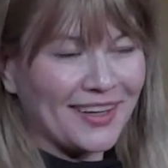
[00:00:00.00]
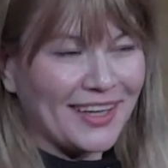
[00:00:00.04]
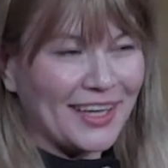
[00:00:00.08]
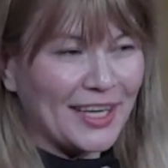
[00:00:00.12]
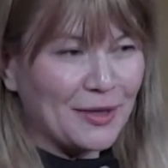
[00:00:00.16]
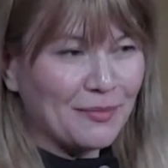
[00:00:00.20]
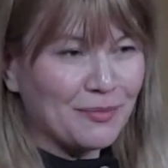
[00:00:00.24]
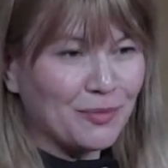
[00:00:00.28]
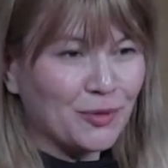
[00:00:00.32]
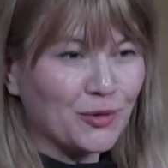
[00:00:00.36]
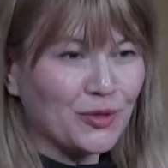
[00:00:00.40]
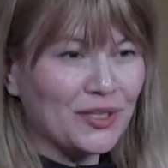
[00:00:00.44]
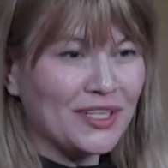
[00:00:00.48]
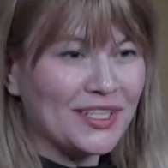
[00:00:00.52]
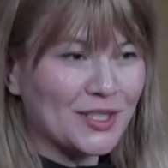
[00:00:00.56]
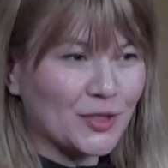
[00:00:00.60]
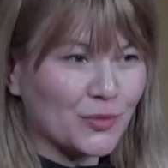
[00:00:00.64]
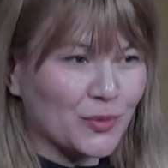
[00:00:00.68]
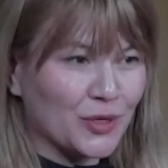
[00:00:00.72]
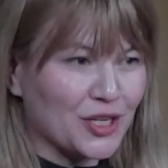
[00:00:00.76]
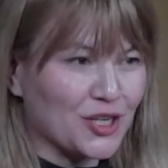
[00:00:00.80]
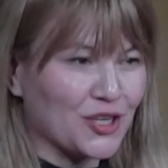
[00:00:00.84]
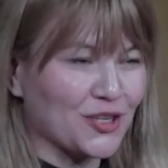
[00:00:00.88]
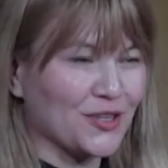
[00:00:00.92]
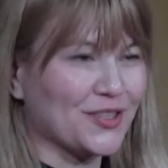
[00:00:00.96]
employees'
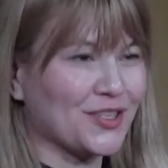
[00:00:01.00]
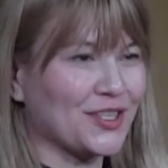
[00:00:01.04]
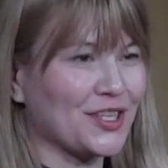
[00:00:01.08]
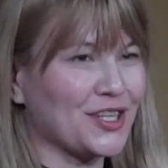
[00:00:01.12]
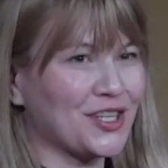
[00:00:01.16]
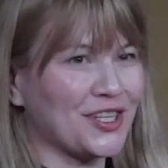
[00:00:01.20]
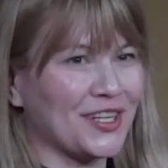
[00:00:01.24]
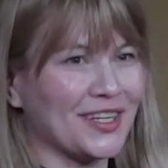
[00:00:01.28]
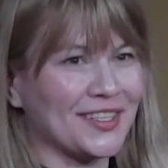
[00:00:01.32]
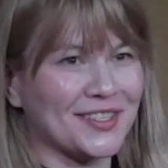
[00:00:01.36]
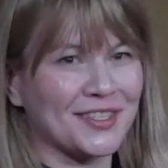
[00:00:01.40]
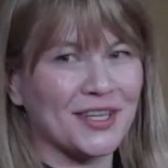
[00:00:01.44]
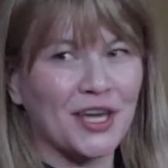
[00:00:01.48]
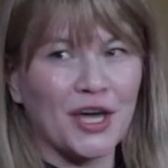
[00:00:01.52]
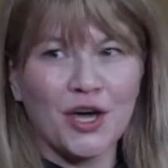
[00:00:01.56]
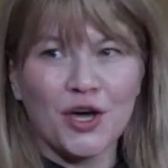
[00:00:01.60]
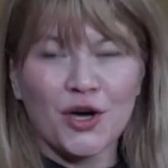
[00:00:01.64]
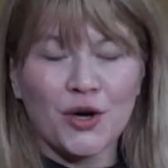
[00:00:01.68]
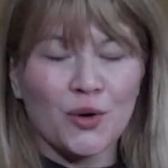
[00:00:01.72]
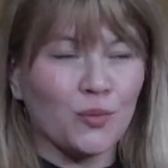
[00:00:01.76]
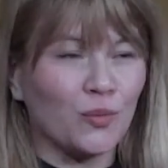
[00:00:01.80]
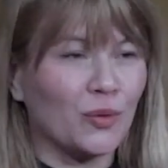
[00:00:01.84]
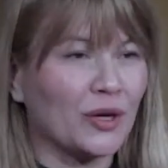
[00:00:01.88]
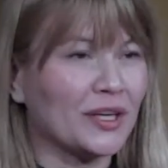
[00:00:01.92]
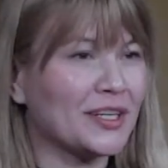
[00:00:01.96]
questions, such as,
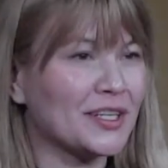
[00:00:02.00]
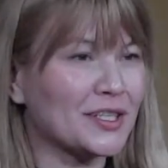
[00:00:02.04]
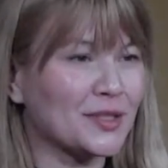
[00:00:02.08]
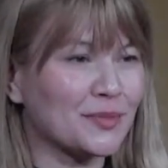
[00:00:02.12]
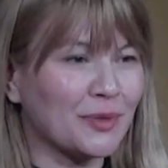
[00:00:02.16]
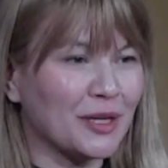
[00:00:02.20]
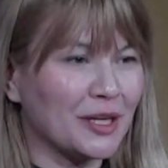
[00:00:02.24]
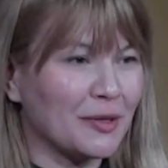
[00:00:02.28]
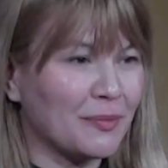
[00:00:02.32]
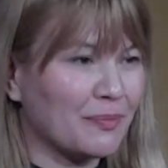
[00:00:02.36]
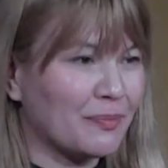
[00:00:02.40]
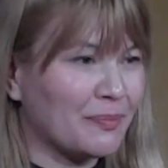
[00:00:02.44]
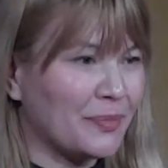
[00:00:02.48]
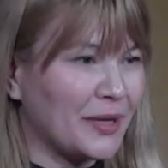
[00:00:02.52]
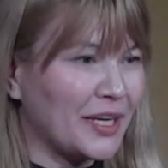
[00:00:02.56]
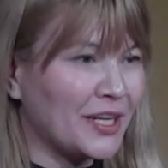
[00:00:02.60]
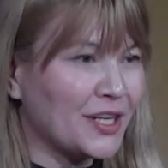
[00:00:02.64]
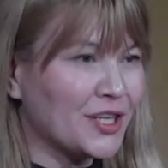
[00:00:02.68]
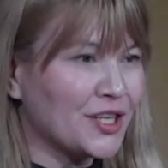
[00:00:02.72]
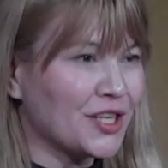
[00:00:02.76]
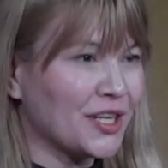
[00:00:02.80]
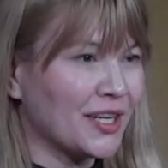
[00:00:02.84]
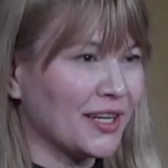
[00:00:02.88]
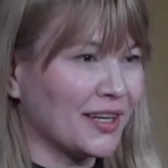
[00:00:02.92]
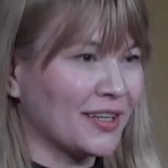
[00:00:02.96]
when is my
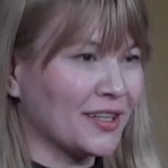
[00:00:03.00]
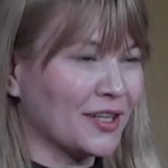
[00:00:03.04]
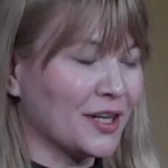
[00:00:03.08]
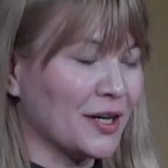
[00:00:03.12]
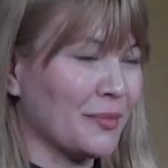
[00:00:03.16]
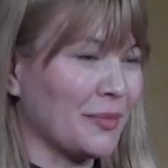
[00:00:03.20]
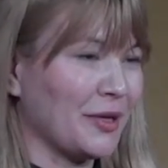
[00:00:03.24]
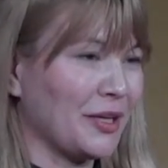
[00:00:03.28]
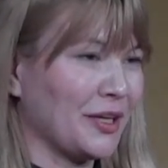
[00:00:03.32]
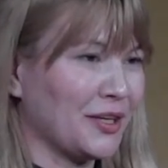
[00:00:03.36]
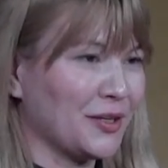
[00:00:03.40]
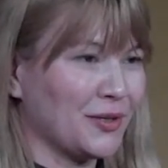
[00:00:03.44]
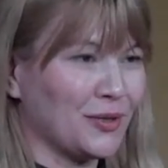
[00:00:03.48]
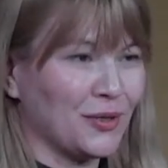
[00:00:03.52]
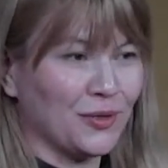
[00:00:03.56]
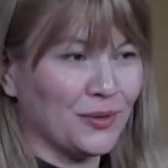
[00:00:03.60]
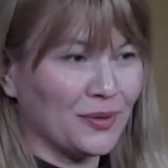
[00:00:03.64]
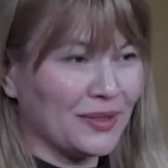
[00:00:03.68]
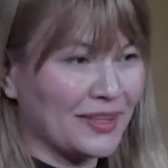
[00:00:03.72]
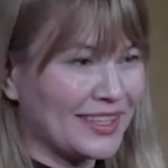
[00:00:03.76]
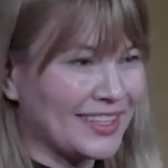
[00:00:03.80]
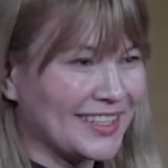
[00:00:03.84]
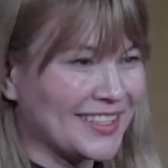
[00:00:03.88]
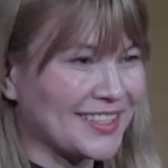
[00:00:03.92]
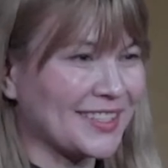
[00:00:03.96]
paycheck coming, you know,
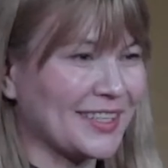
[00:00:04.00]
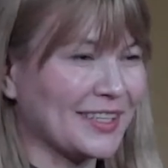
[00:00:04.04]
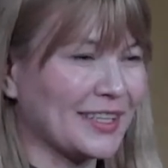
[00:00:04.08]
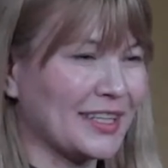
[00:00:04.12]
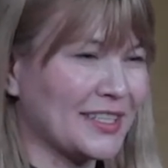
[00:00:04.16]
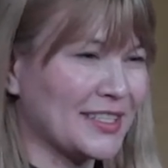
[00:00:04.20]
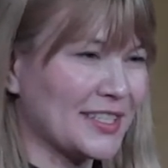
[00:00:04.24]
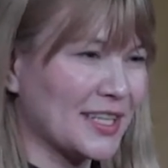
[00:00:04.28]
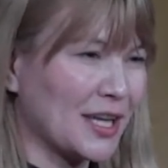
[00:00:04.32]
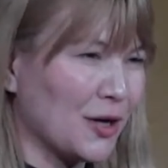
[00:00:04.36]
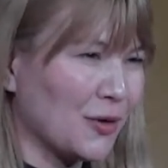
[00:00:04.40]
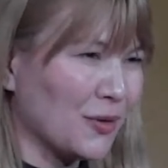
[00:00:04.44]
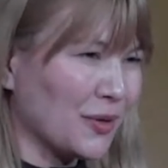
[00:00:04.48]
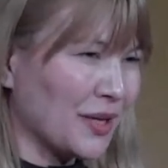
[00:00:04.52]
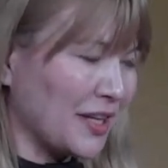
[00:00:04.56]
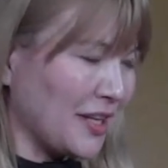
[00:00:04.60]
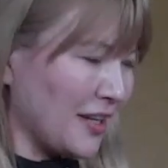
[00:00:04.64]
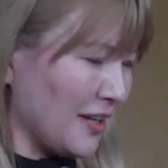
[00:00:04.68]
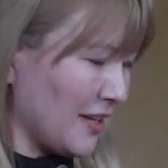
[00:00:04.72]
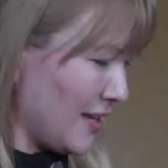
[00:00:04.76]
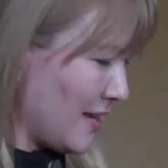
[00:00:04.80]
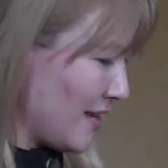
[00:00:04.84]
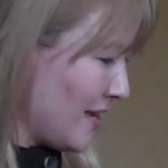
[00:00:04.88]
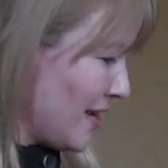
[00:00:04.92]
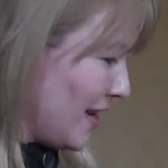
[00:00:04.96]
and things like this. How can
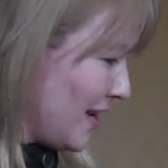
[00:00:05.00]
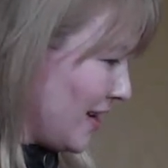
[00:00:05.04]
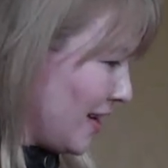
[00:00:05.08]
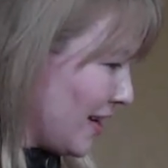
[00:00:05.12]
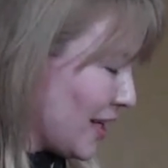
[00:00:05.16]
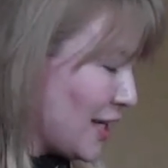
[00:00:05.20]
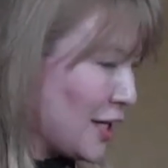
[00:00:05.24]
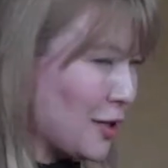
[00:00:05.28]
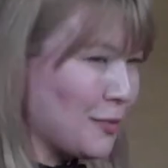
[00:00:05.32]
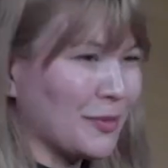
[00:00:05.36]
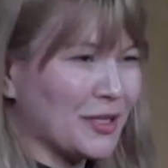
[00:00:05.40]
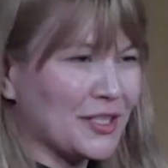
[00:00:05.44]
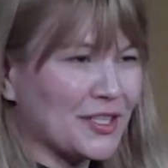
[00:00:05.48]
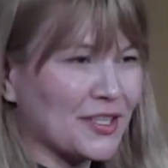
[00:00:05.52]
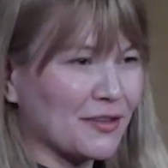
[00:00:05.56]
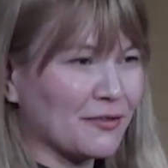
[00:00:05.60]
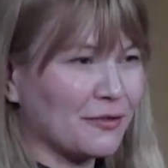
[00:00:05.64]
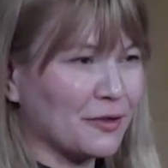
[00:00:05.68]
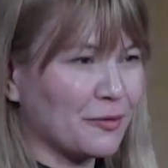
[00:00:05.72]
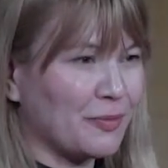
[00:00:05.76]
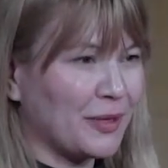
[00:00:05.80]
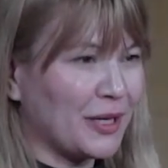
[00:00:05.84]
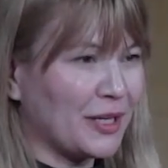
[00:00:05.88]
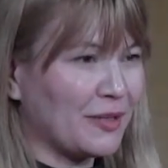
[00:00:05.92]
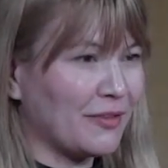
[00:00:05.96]
I get myself
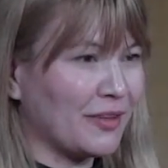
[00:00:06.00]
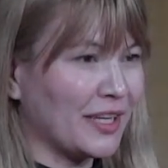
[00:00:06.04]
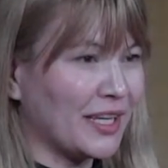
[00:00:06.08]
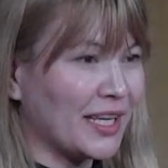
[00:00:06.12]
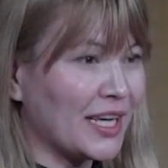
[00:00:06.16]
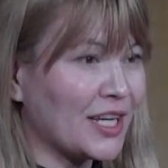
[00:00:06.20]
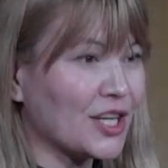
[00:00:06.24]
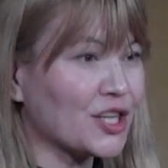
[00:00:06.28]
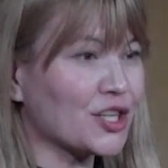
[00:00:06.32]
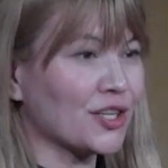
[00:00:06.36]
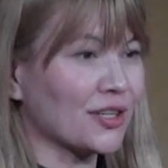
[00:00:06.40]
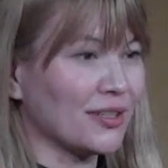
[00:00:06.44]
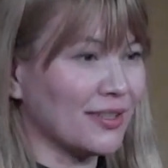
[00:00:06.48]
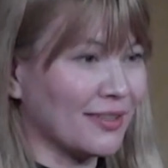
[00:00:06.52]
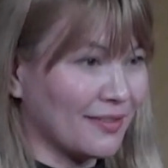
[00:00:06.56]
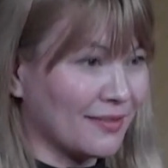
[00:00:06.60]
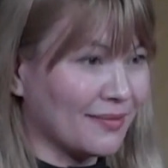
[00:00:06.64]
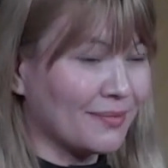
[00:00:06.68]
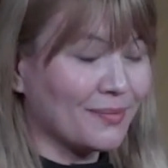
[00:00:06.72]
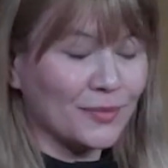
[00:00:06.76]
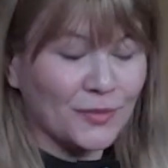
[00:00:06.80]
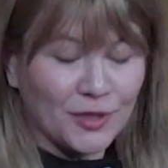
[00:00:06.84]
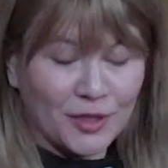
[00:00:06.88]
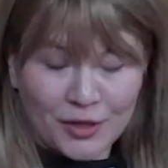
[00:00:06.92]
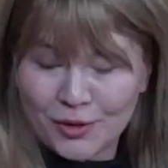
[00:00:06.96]
a paid vacation, and,
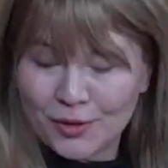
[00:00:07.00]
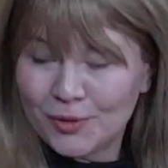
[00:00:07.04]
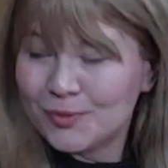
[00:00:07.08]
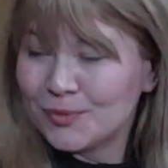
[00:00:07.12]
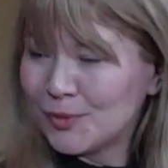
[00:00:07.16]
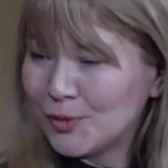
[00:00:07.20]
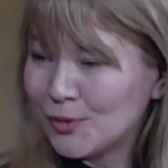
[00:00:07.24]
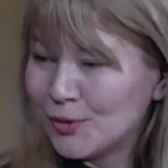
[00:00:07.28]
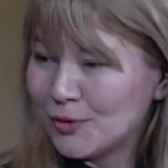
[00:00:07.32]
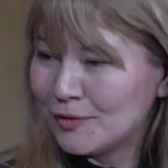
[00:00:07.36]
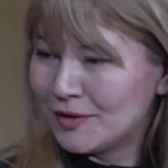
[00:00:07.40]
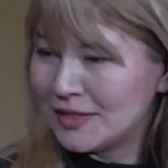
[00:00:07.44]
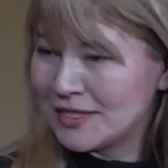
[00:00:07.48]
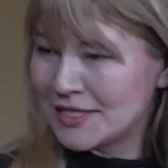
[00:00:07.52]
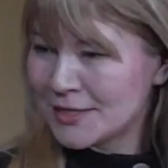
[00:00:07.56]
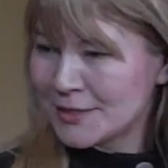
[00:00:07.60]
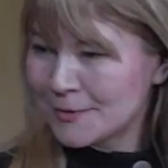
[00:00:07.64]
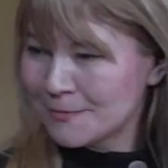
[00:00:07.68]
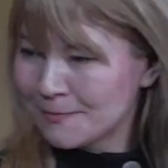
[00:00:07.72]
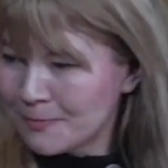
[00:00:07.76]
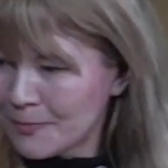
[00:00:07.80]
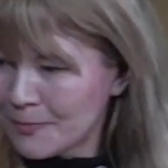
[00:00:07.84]
you know, all of this.